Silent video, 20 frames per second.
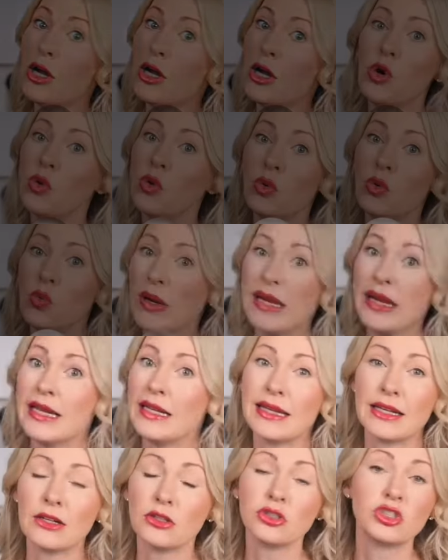
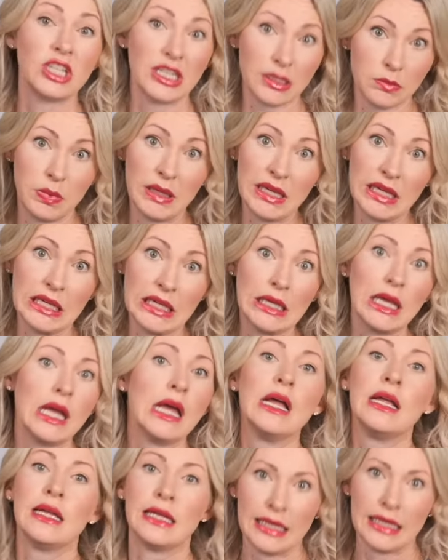wee little chickpea
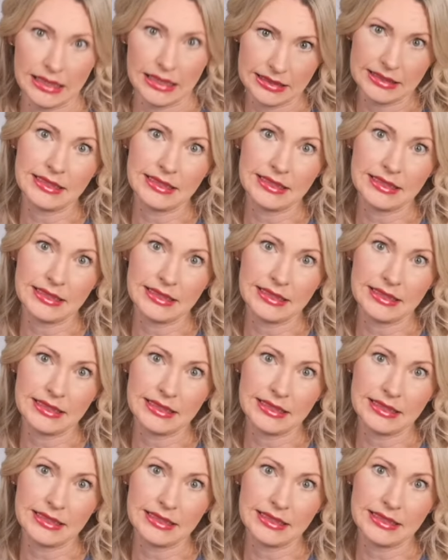in